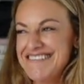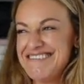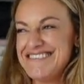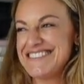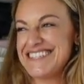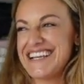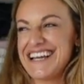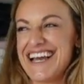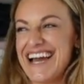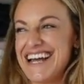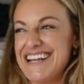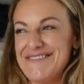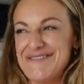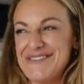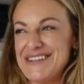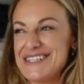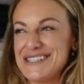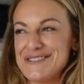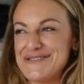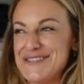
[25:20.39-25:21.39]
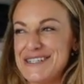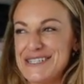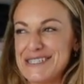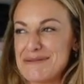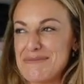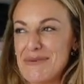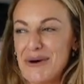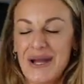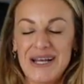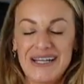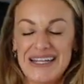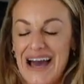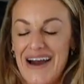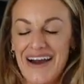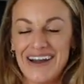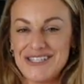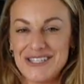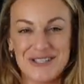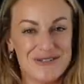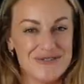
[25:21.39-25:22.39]
Which I kind of feel defeats the point now.
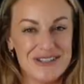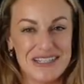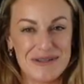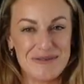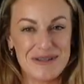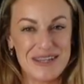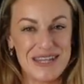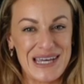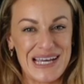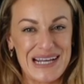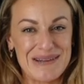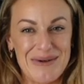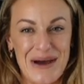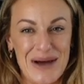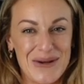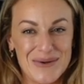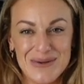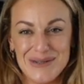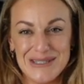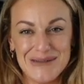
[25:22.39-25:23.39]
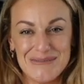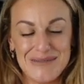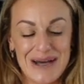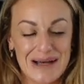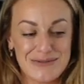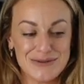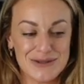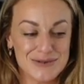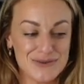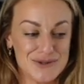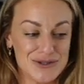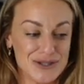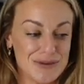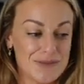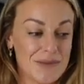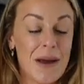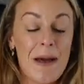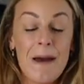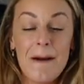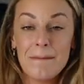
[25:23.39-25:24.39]
I should really be thinking about an autumn capsule wardrobe.
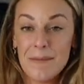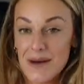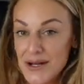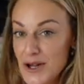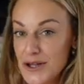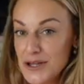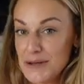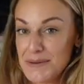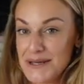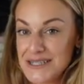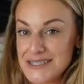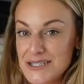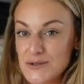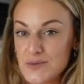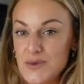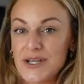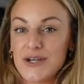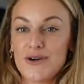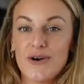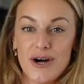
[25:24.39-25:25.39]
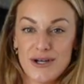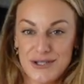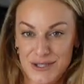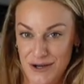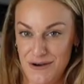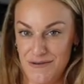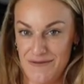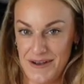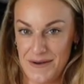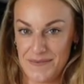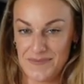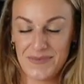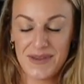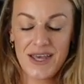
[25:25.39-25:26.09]
But a lot of the pieces will cross over.